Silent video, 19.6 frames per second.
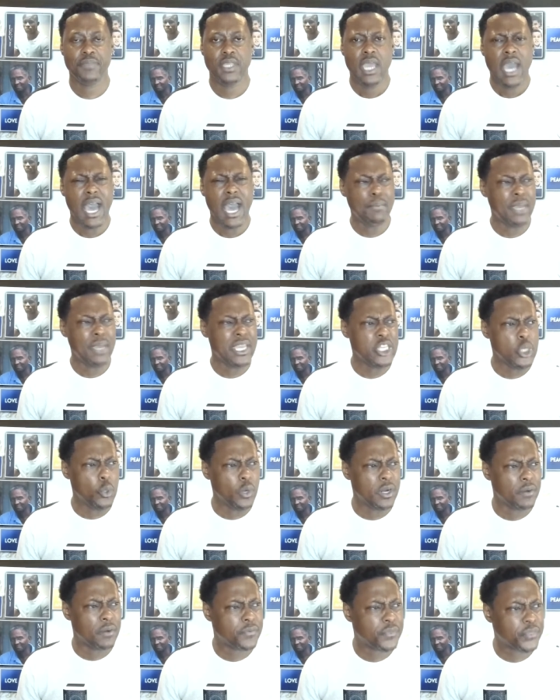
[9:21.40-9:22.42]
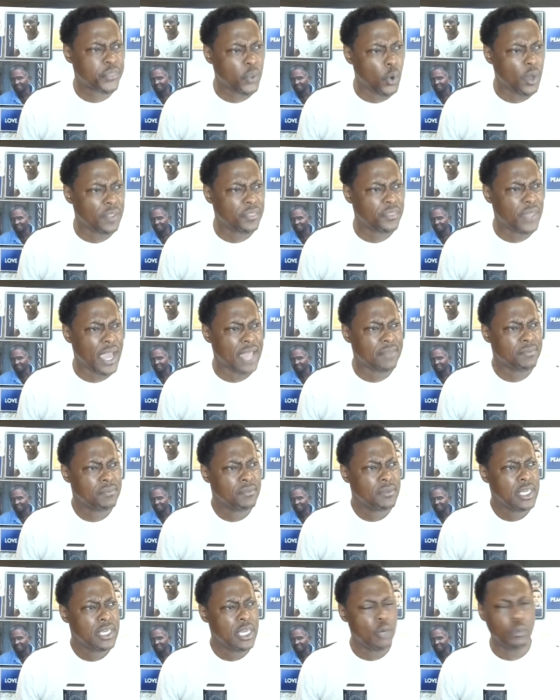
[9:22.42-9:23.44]
I mean, you would have thought that
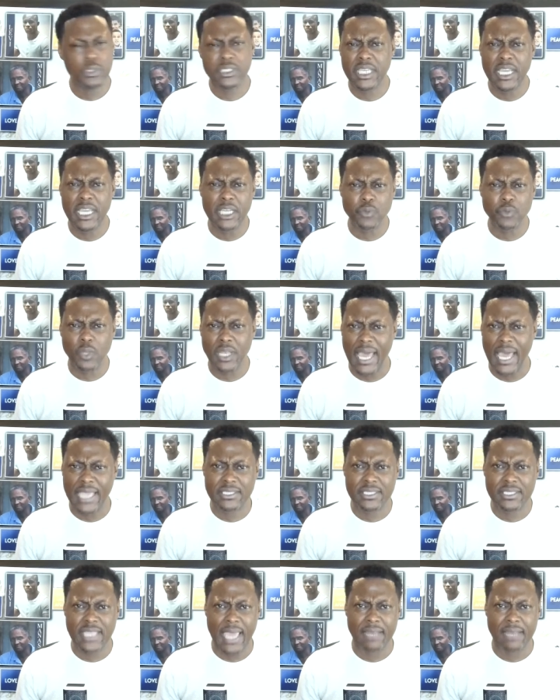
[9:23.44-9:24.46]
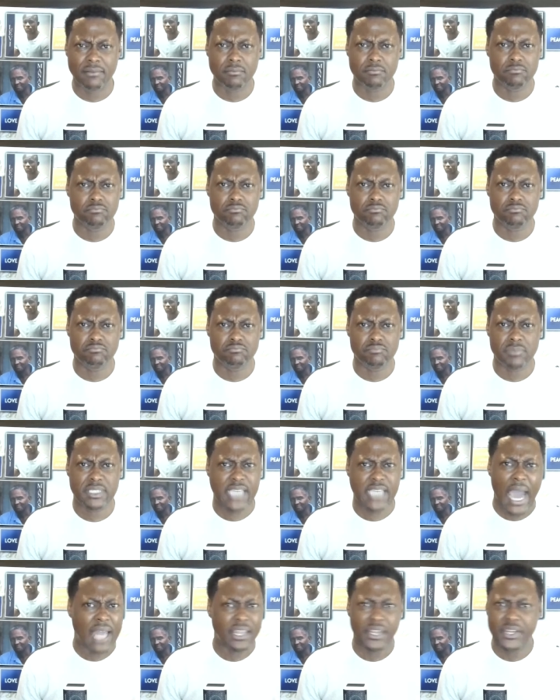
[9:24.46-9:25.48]
it was the Israelites that
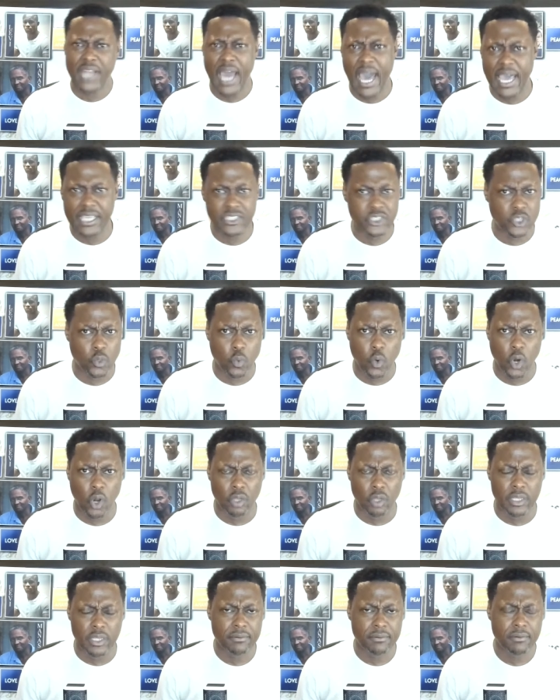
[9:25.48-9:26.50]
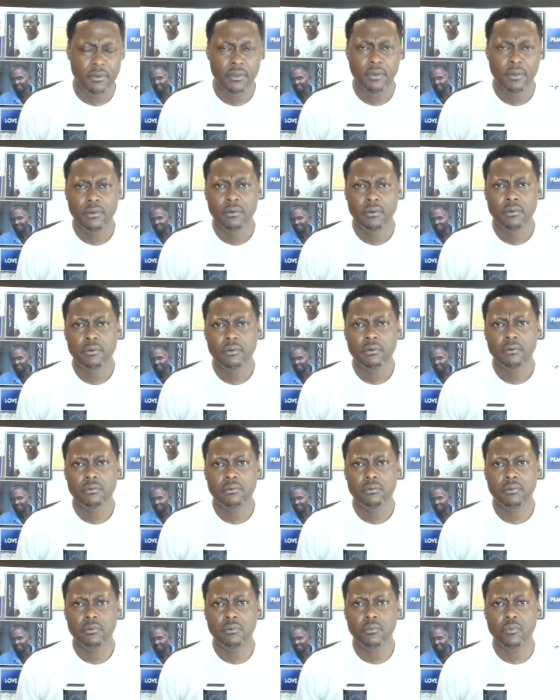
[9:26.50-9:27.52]
colonized the world and
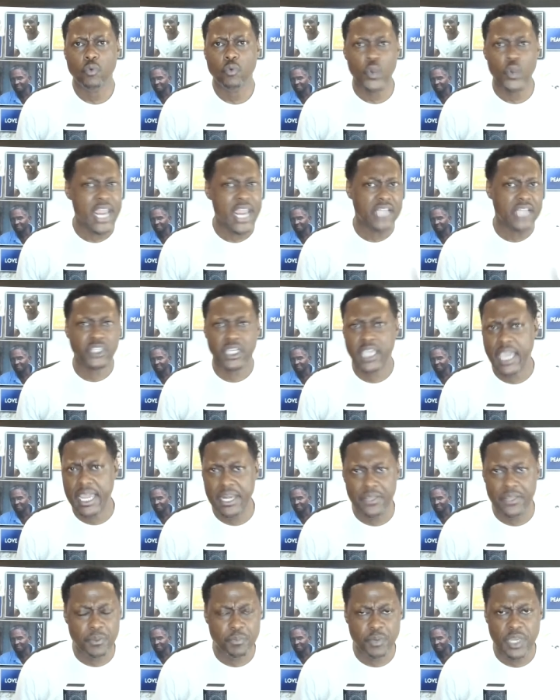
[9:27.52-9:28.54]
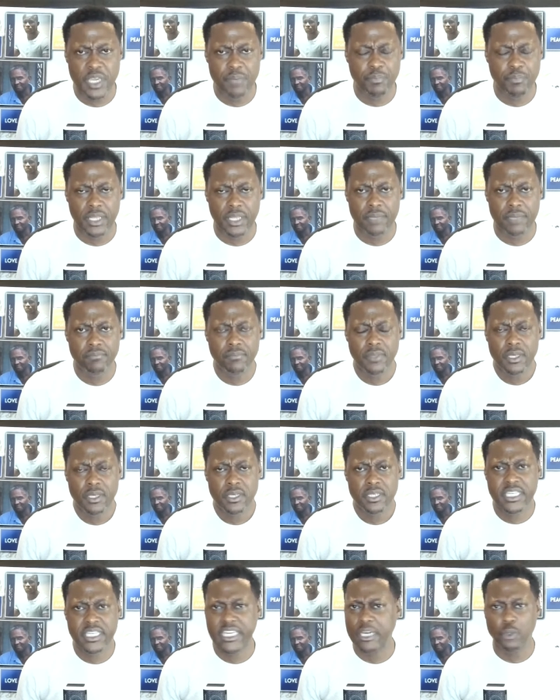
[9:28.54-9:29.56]
re educated the people and
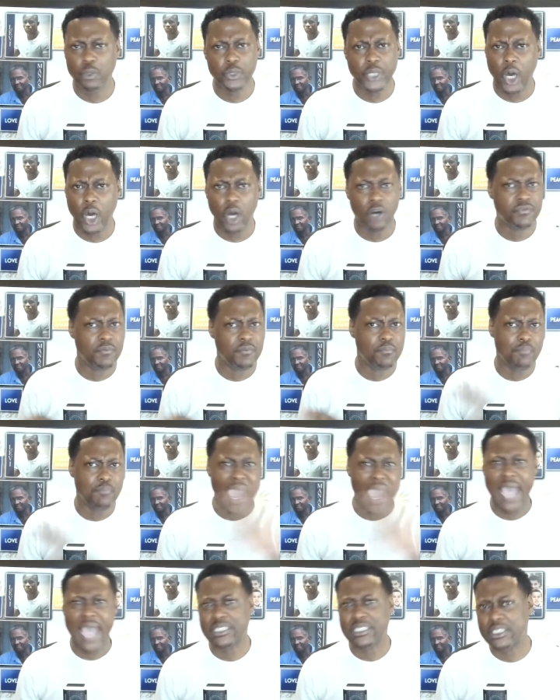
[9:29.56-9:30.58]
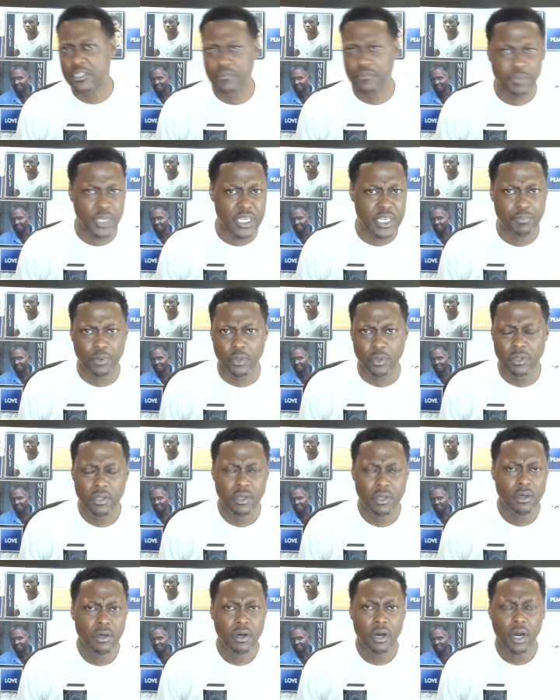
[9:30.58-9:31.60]
killed off masses of people
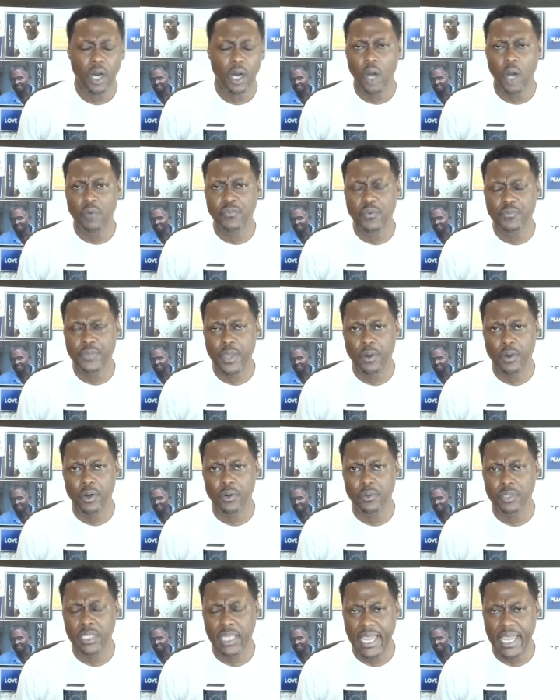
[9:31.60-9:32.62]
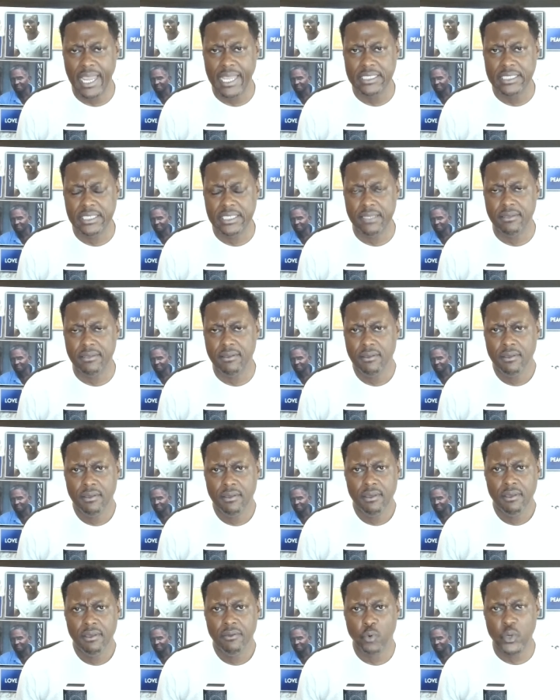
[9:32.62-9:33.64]
off of their own lands and
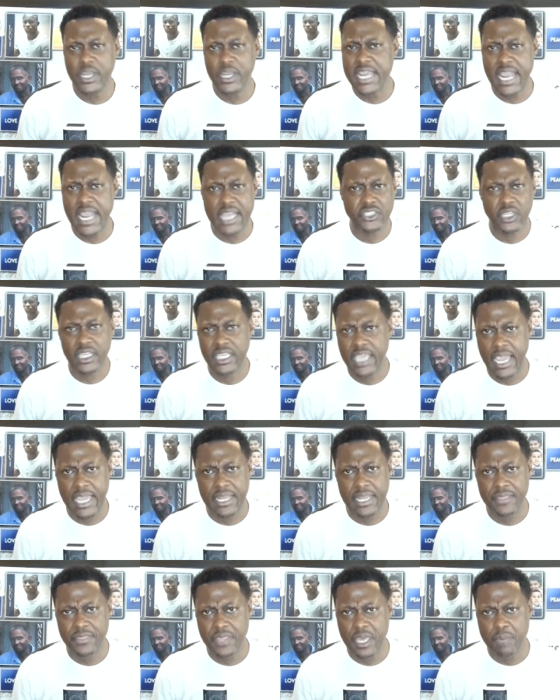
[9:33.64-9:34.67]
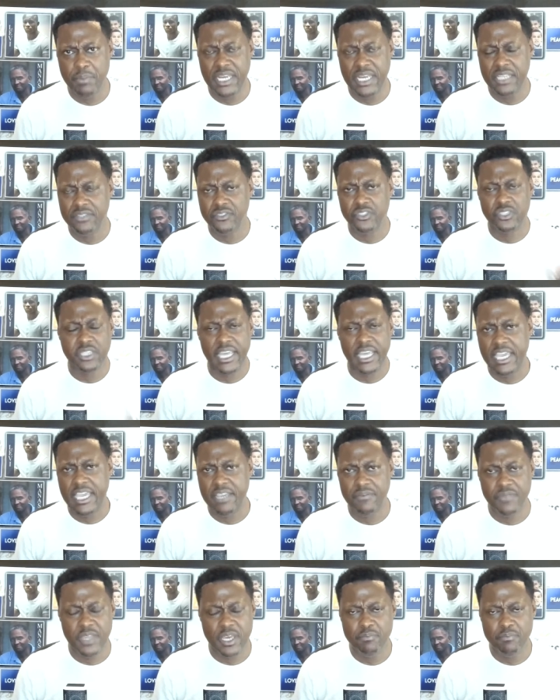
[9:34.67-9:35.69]
re educated them and enslaved
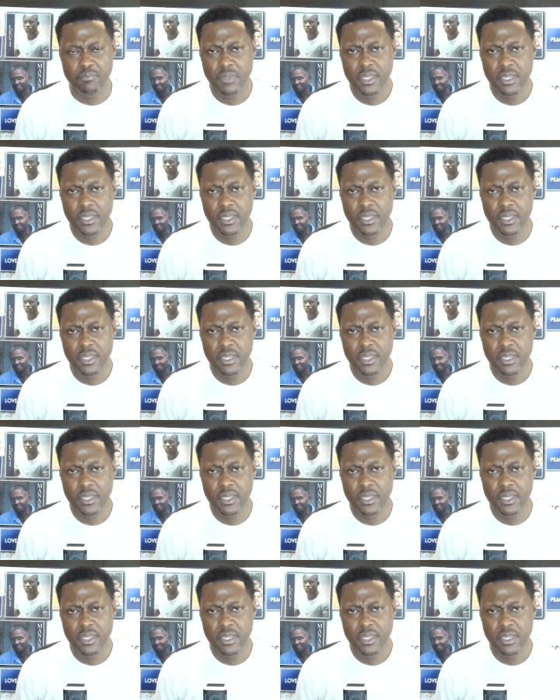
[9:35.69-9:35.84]
them.